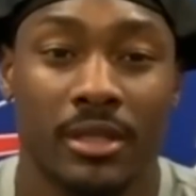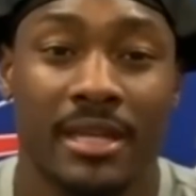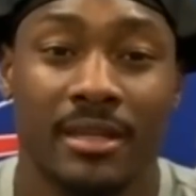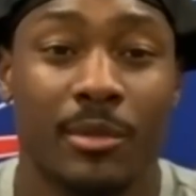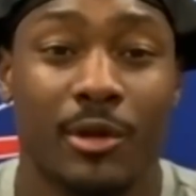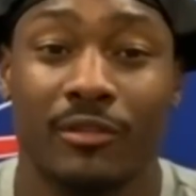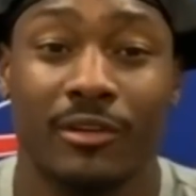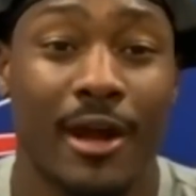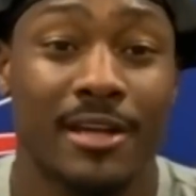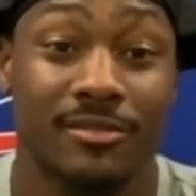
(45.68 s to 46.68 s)
in the middle of a
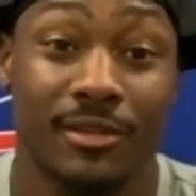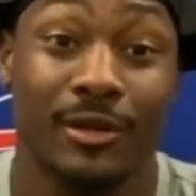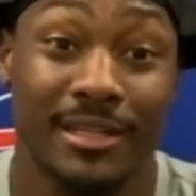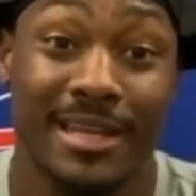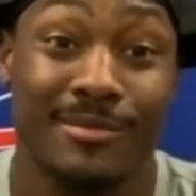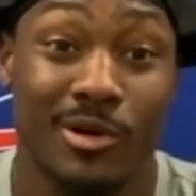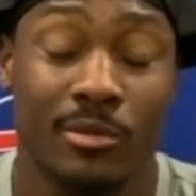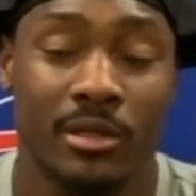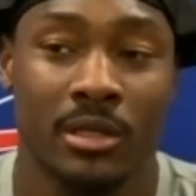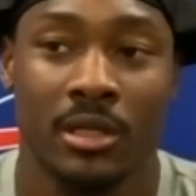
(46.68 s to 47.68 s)
grass field at that
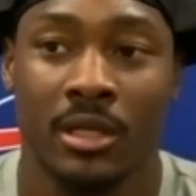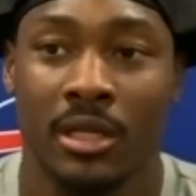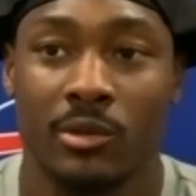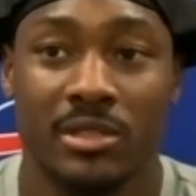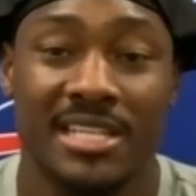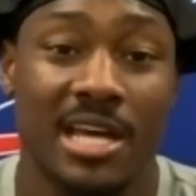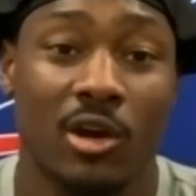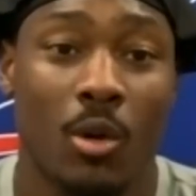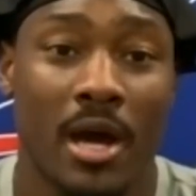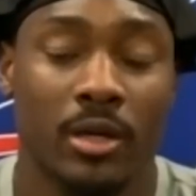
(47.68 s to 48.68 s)
moment. It was that's how
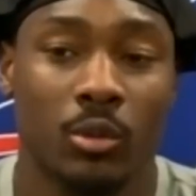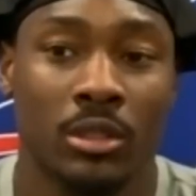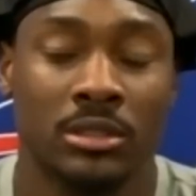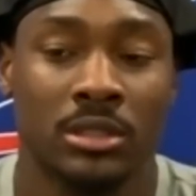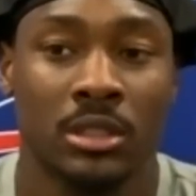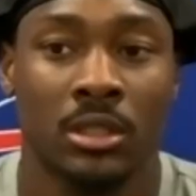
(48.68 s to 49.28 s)
quiet it was.